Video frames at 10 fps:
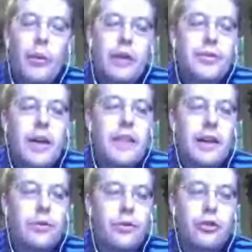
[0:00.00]
will say
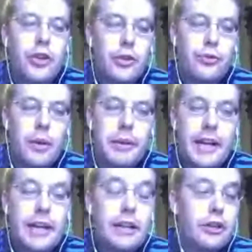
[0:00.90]
this, just from an
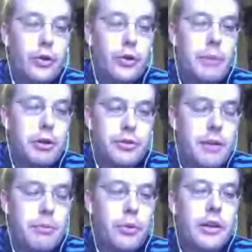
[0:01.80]
English grammar
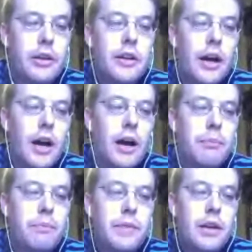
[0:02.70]
standpoint.
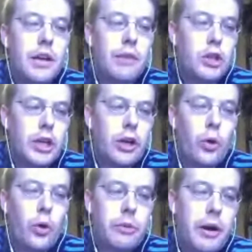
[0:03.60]
If you
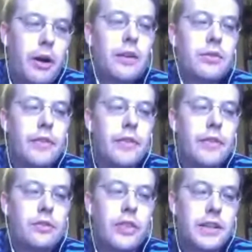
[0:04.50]
look at orc boss,
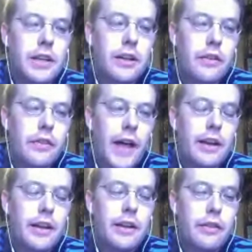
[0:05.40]
that's on
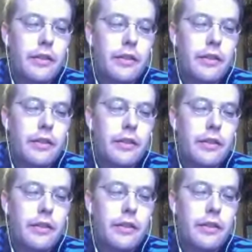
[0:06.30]

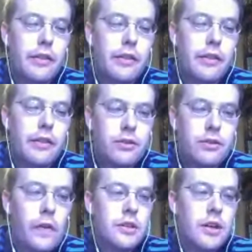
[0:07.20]
the singular.
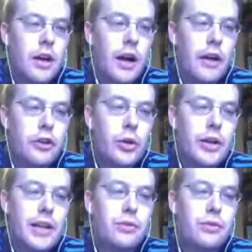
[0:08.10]
Unit